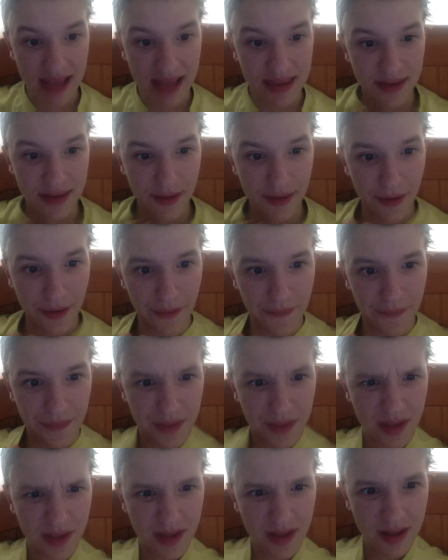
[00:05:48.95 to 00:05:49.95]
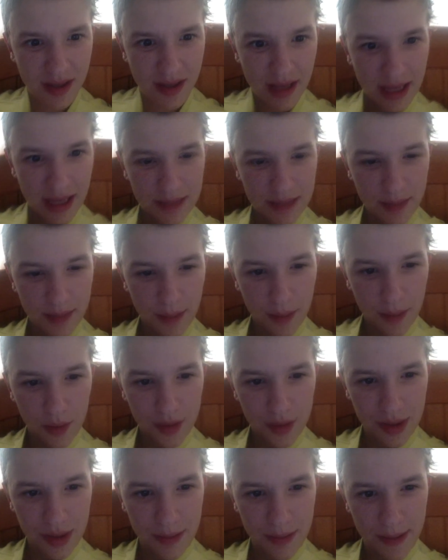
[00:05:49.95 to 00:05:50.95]
in my
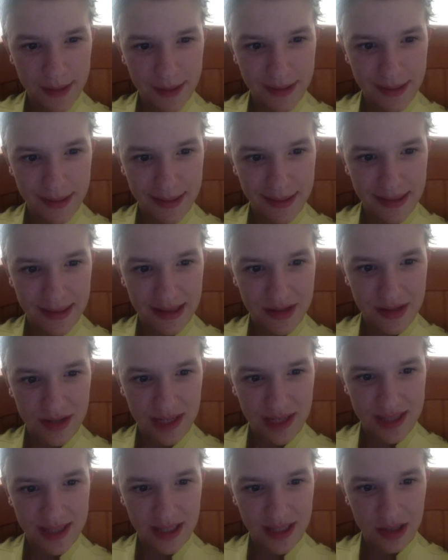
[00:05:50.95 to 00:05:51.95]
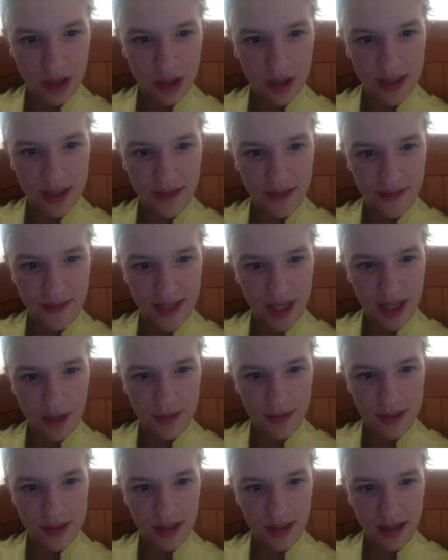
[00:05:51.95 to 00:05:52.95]
Baldi's Basics in Education and Learning video,
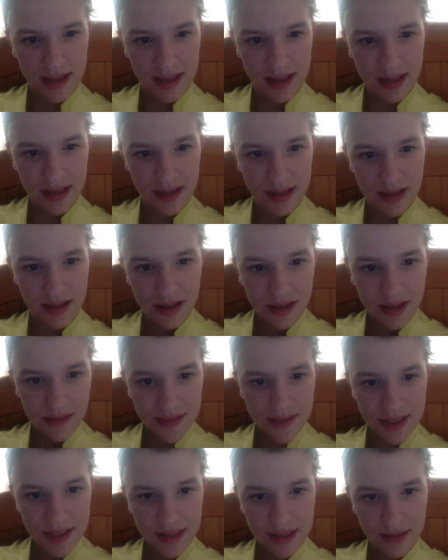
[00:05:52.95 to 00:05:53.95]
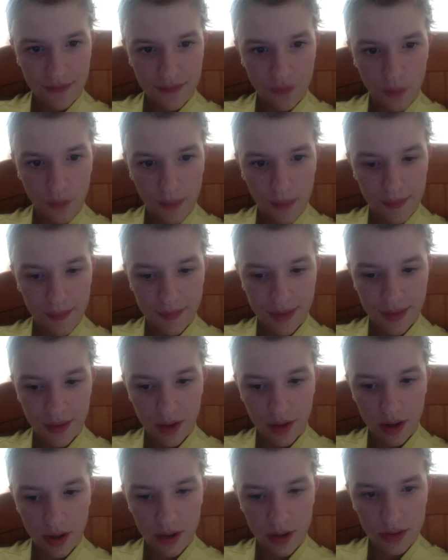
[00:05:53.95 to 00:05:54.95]
which I did 4 months
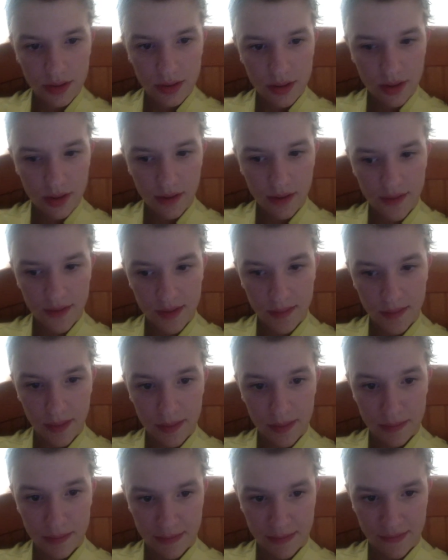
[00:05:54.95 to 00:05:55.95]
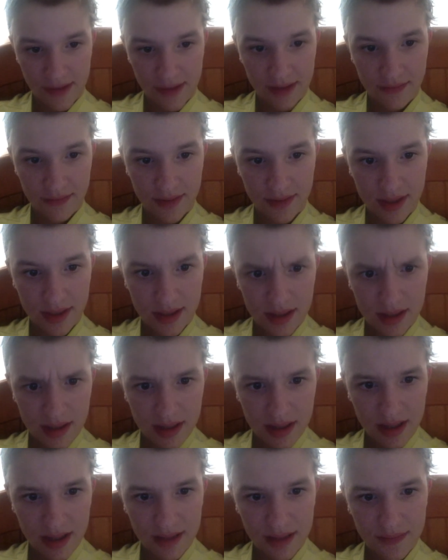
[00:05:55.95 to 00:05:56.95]
ago, I think it might have been five,
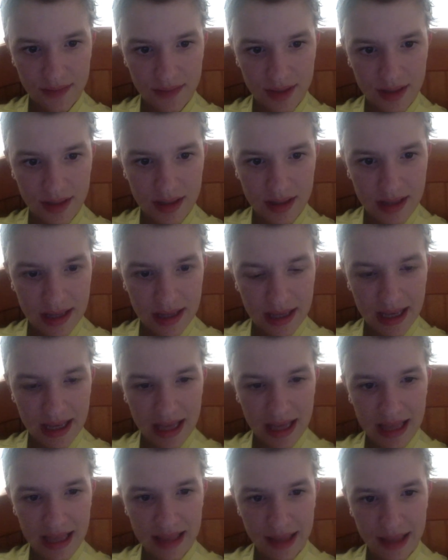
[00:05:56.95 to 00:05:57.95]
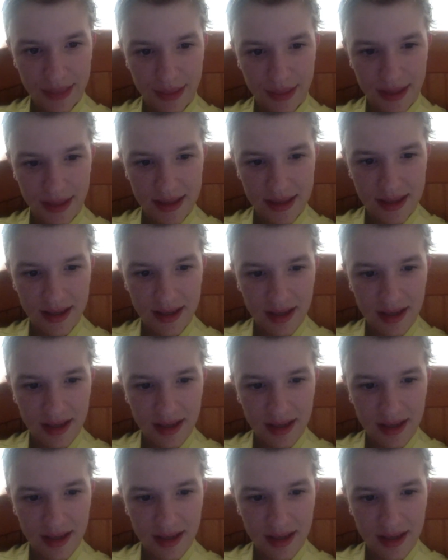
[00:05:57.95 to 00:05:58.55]
Ella said,